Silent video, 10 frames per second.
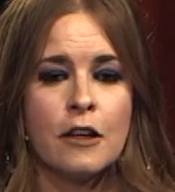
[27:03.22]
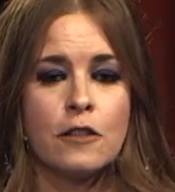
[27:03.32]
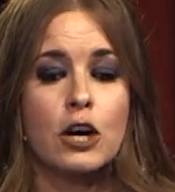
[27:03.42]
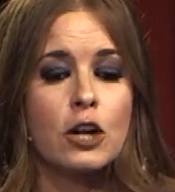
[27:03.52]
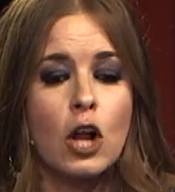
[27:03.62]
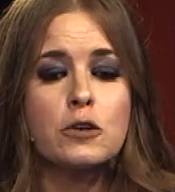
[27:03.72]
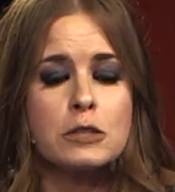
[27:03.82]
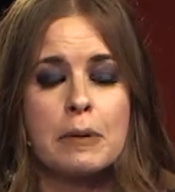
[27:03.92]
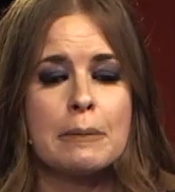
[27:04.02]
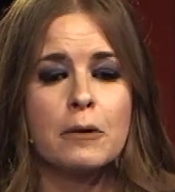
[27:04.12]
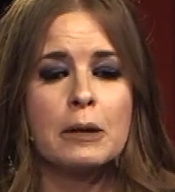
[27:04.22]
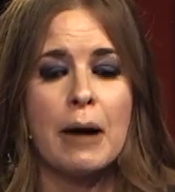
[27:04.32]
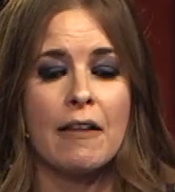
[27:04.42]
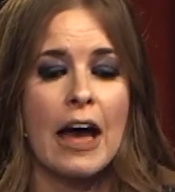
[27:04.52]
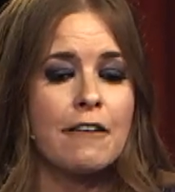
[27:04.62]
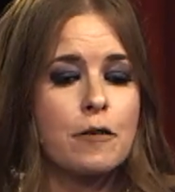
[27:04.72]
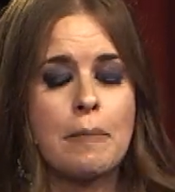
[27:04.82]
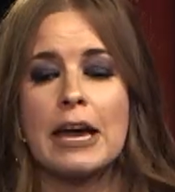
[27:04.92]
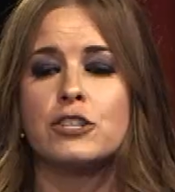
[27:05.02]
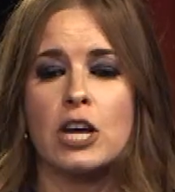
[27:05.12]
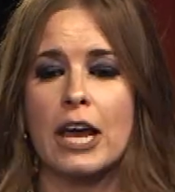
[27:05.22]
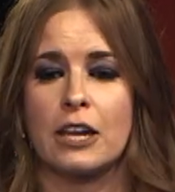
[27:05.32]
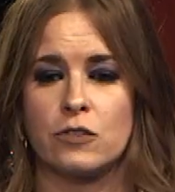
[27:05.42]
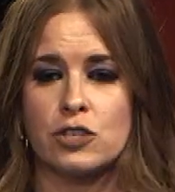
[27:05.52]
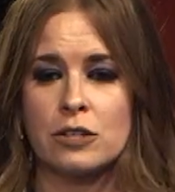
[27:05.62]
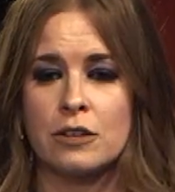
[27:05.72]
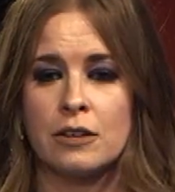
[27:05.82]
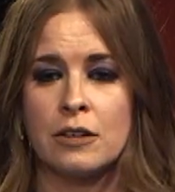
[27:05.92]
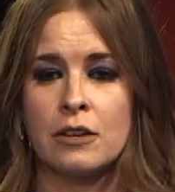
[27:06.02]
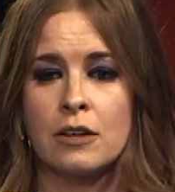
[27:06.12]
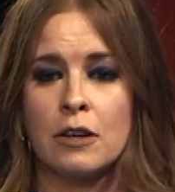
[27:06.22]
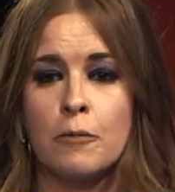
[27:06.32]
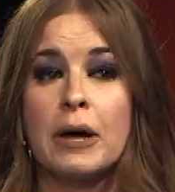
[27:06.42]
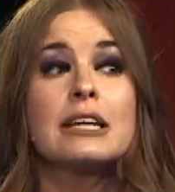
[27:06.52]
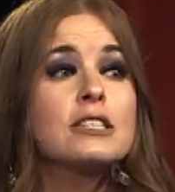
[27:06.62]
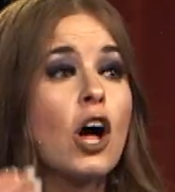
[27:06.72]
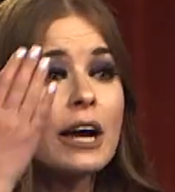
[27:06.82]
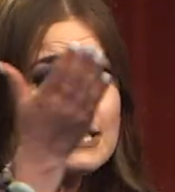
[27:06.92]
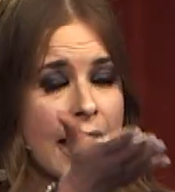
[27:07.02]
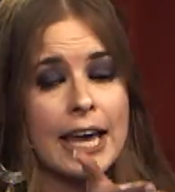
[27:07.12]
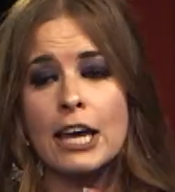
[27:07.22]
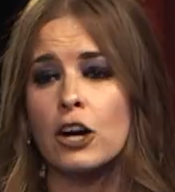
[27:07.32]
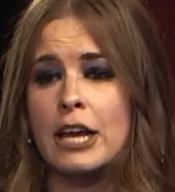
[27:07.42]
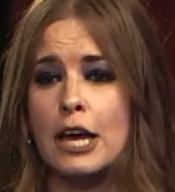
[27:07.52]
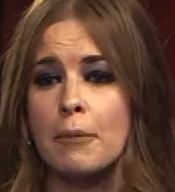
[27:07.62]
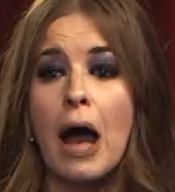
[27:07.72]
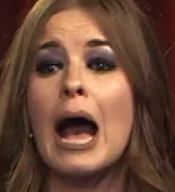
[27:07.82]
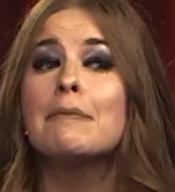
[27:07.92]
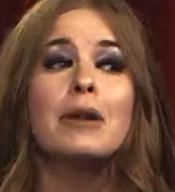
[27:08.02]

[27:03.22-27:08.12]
The close people in my life may change. But as long as I hear him, I'm